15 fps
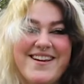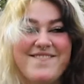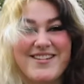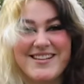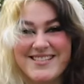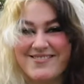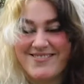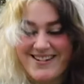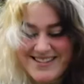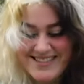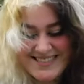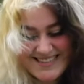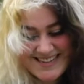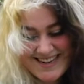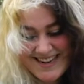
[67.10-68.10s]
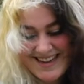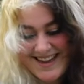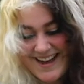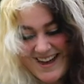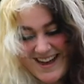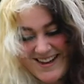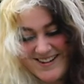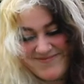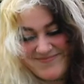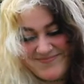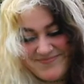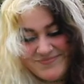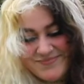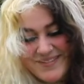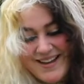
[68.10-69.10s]
fingers crossed,
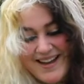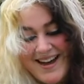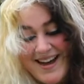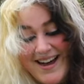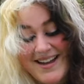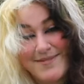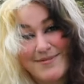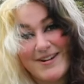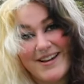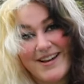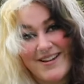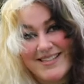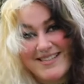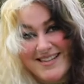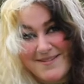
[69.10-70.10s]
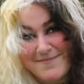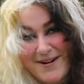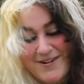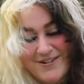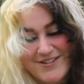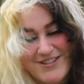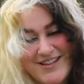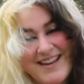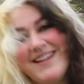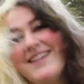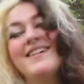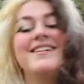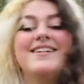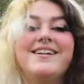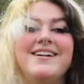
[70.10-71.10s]
and I'm going to go and study biology.
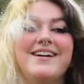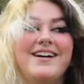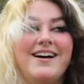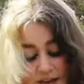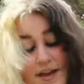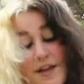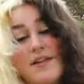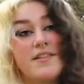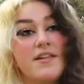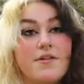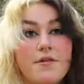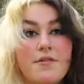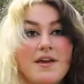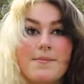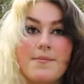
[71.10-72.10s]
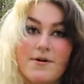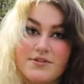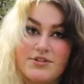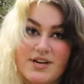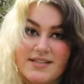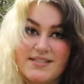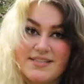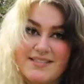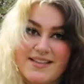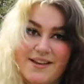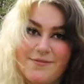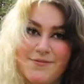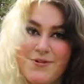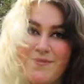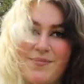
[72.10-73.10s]
I think the other thing about the Churston
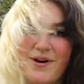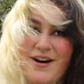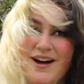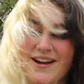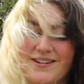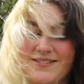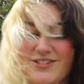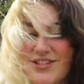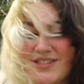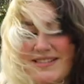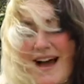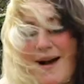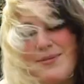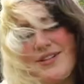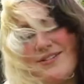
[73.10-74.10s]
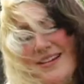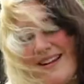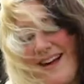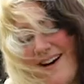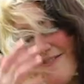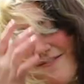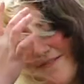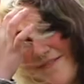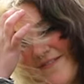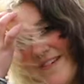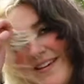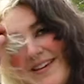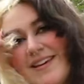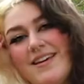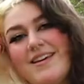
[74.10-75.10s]
Sixth Form that I just absolutely love
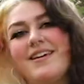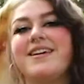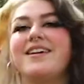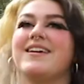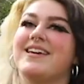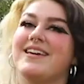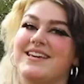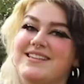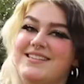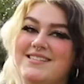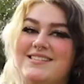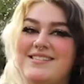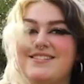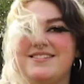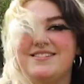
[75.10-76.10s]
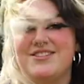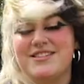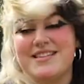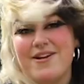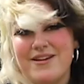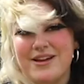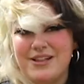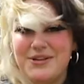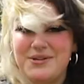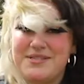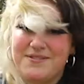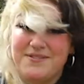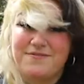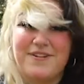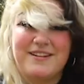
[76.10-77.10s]
is just how
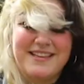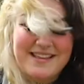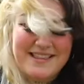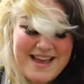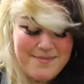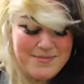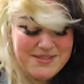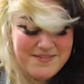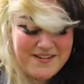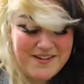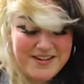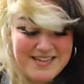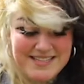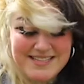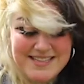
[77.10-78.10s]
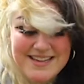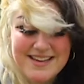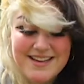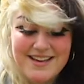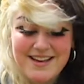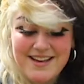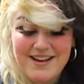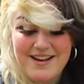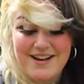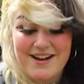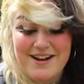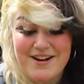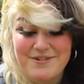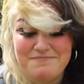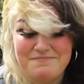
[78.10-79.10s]
inclusive and friendly the atmosphere is.
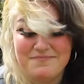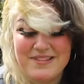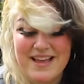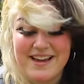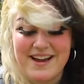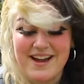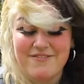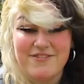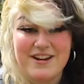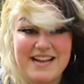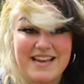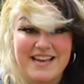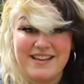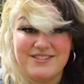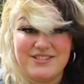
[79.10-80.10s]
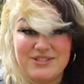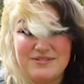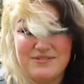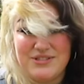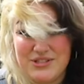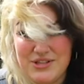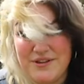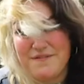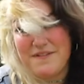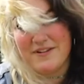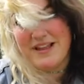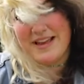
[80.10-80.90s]
Like, I really do feel